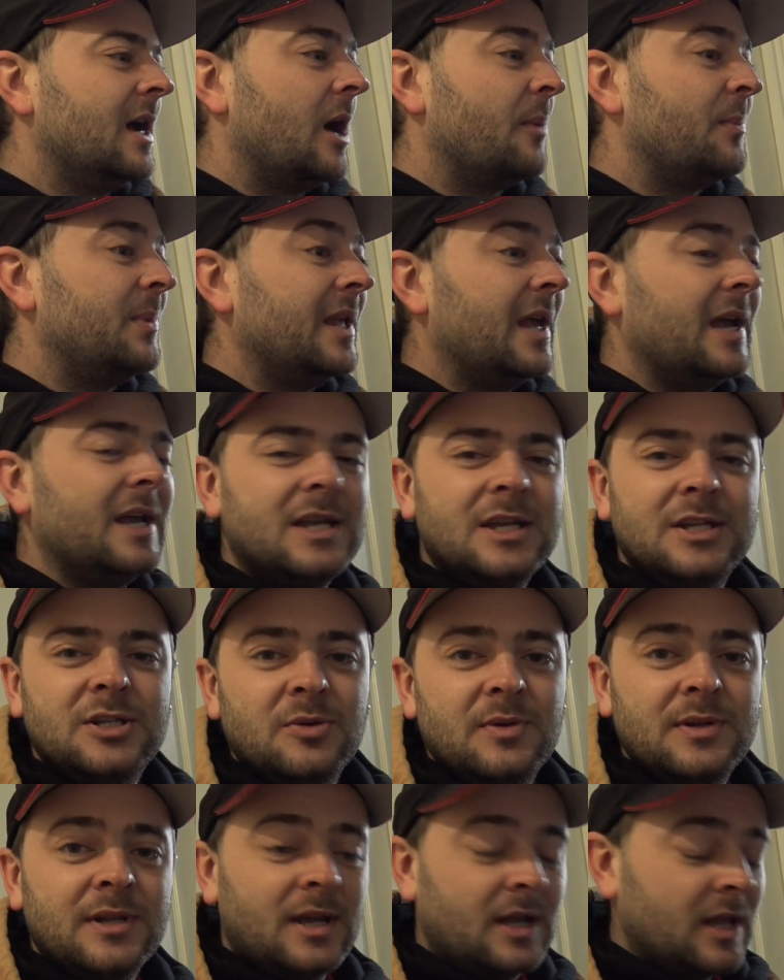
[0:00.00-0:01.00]
I've been out here
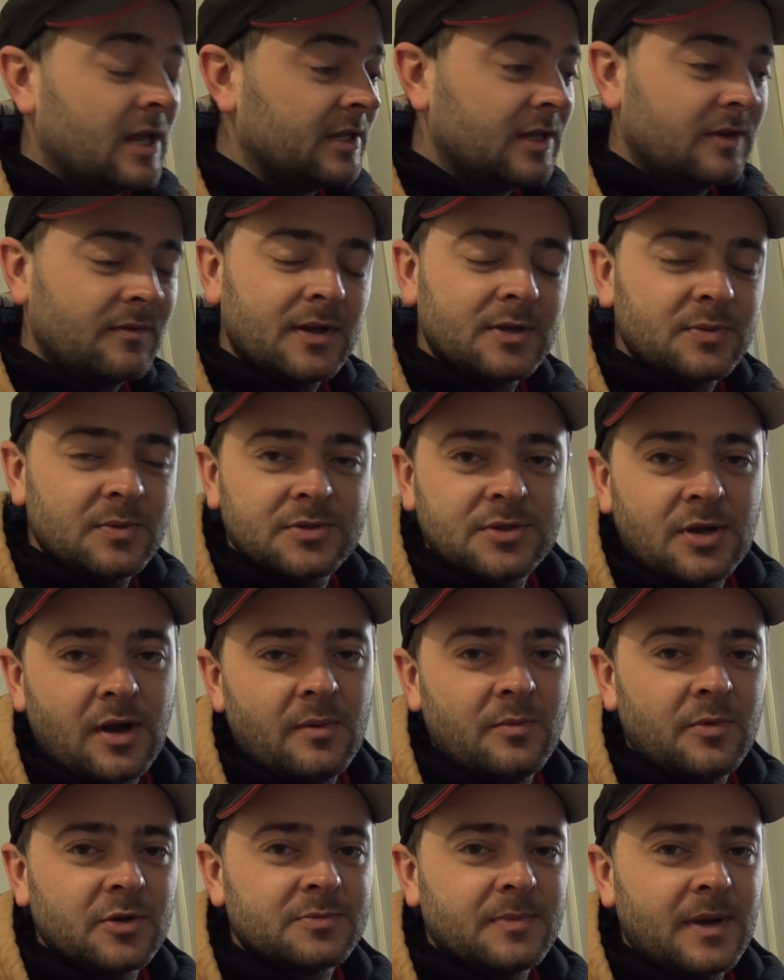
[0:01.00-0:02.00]
doing that, and I didn't realise what
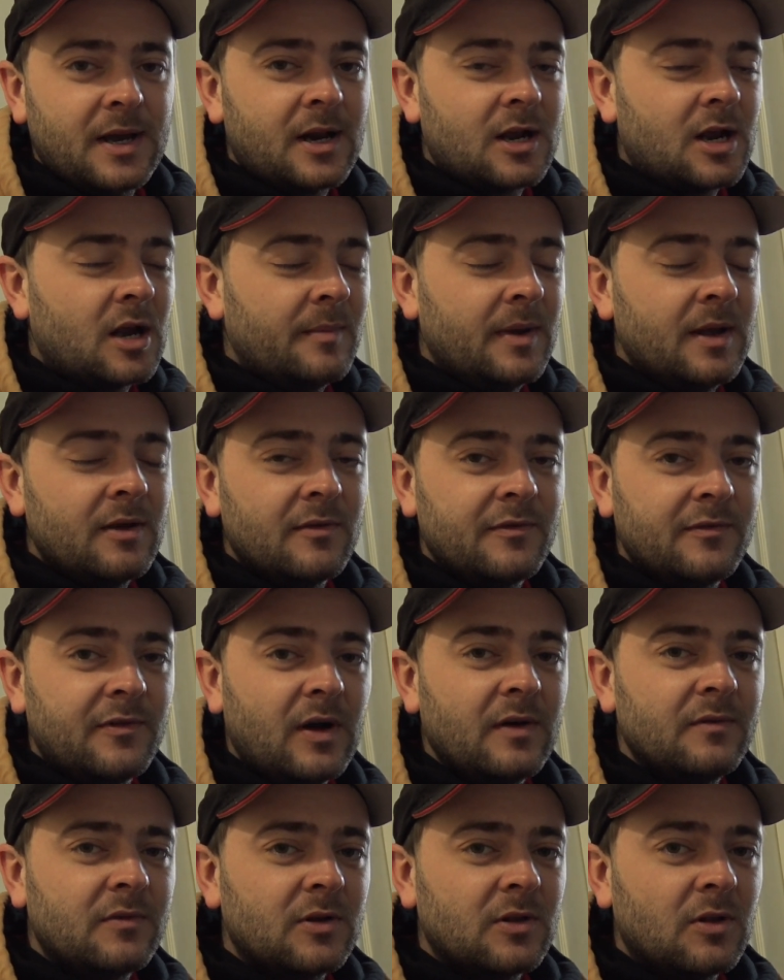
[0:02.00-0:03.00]
time it was, man. I come out here at
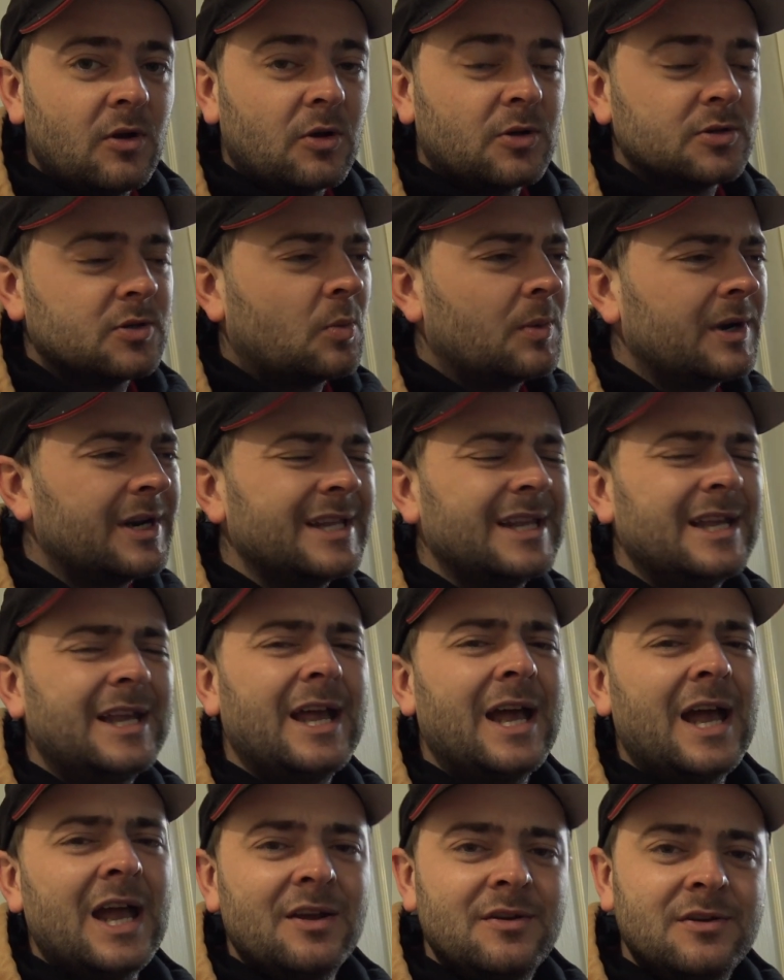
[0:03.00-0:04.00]
5 o'clock because I wanted to
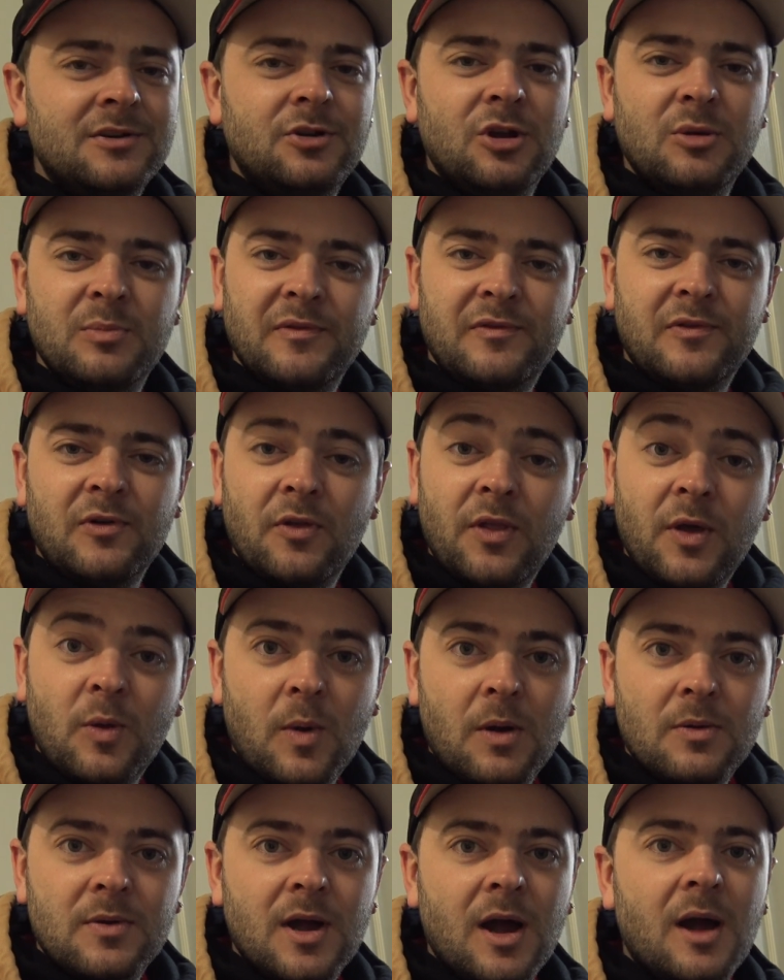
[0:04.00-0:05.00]
get out and do it before they
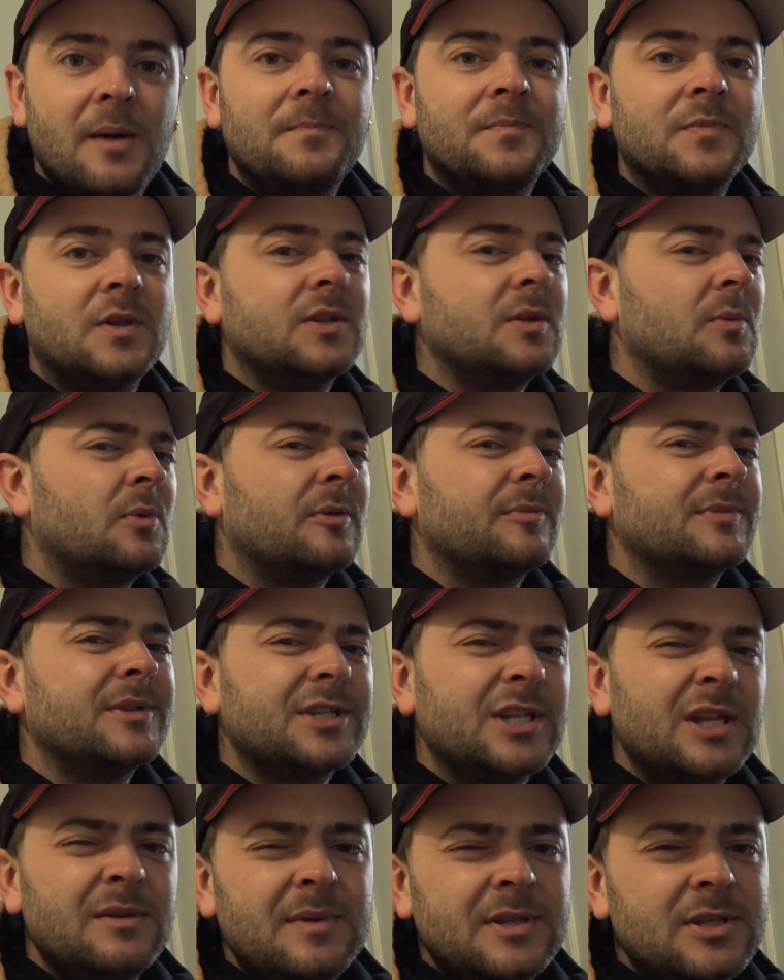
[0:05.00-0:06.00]
woke up. I didn't want them to
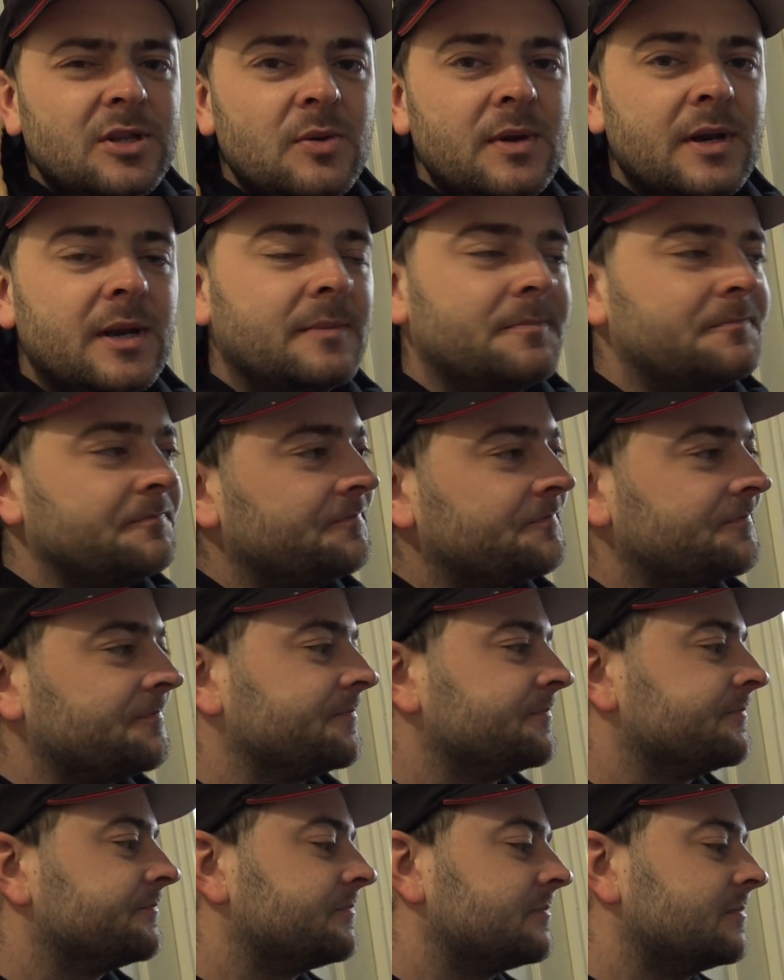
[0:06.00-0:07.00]
see me doing it,
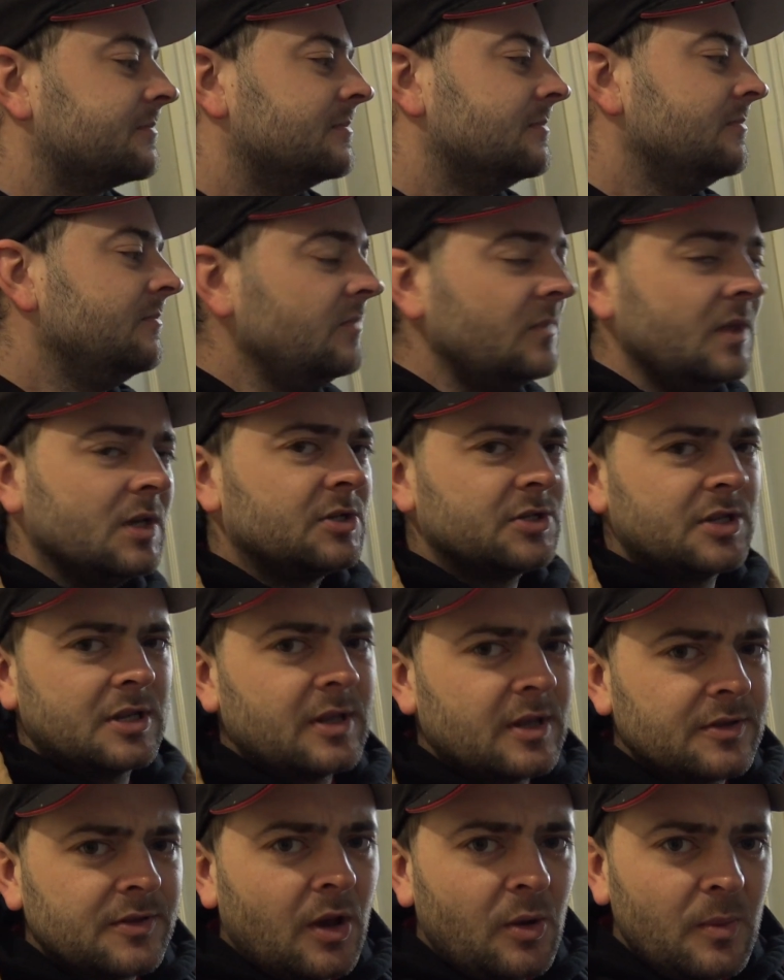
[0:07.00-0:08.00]
because then
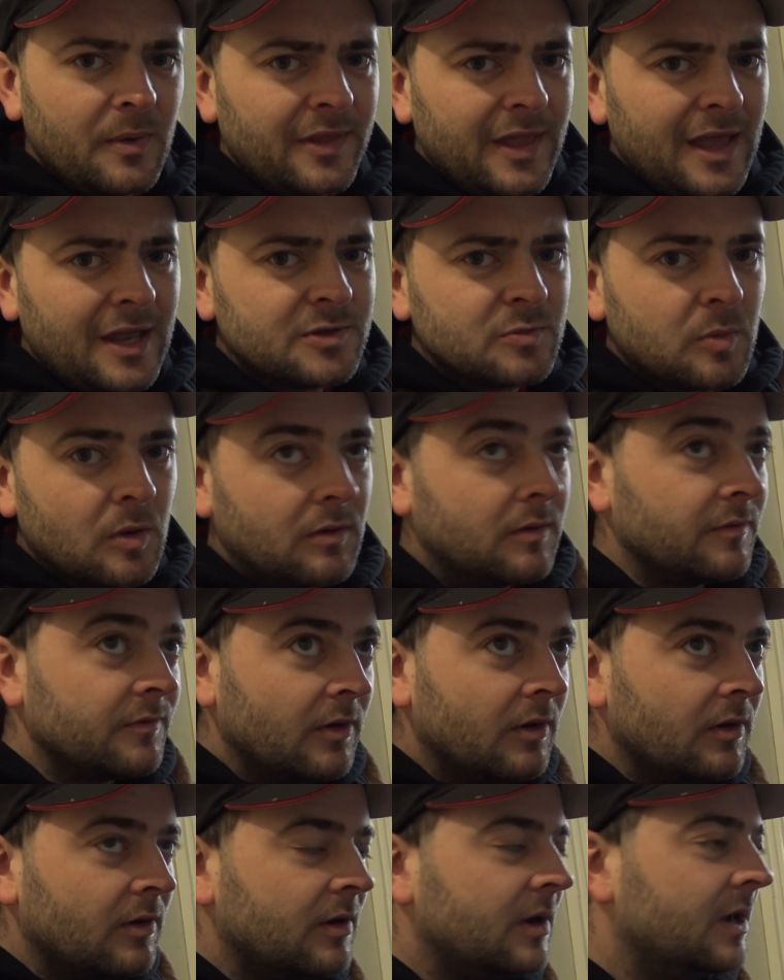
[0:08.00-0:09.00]
they'd know where the eggs were.
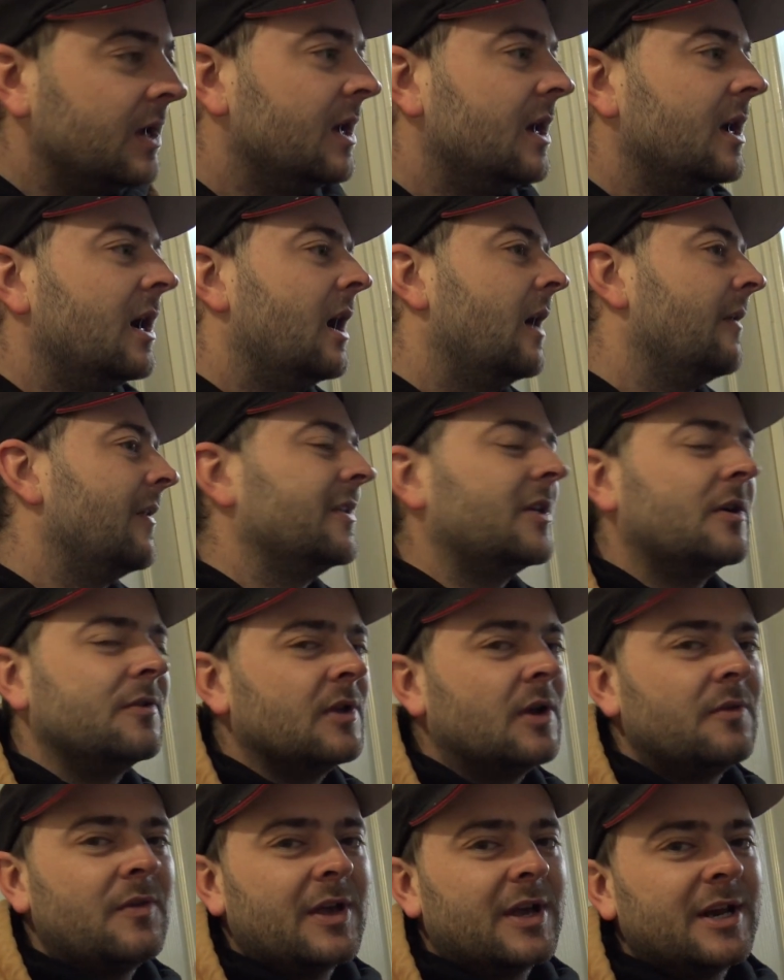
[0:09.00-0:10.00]
And they don't
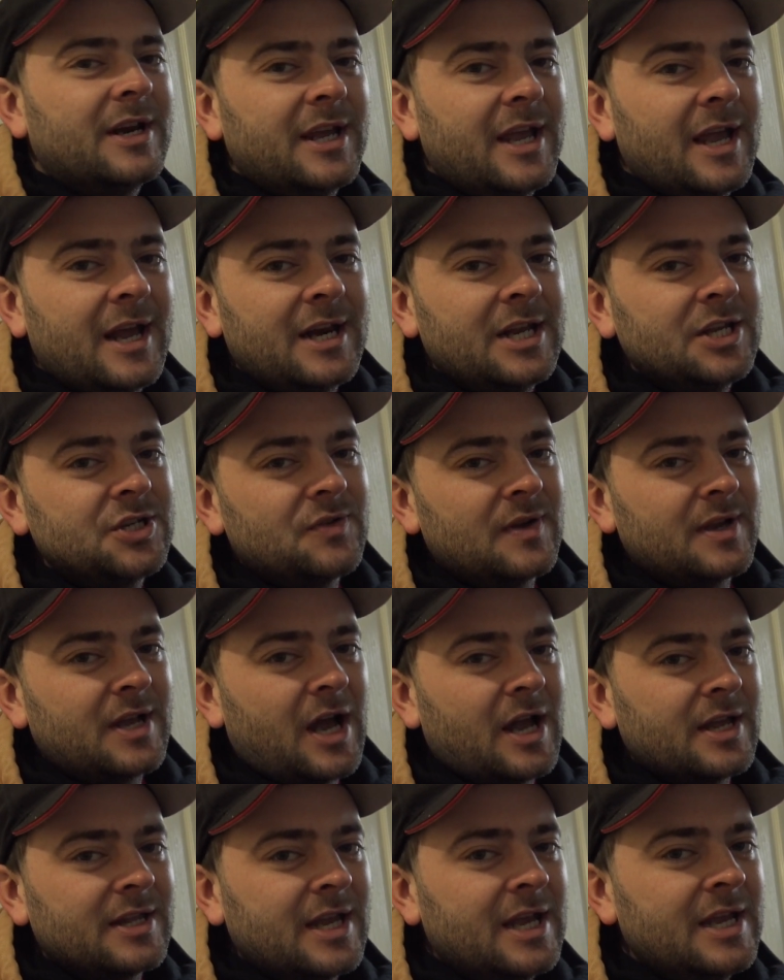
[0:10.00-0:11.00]
know they're going to get an Easter egg
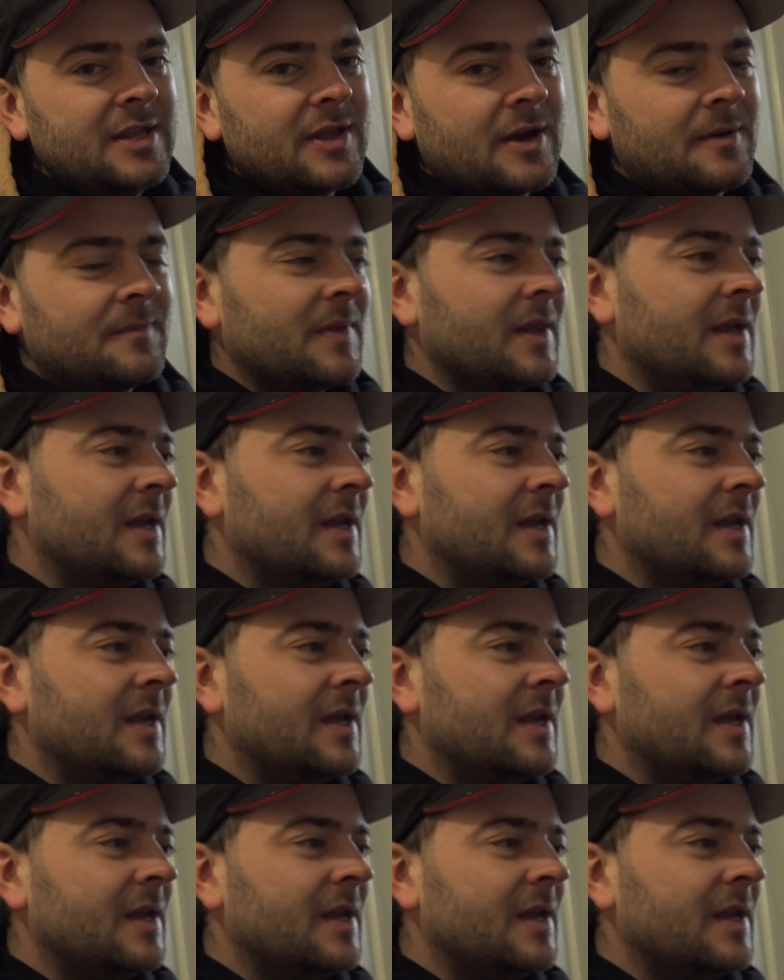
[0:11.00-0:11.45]
hunt either.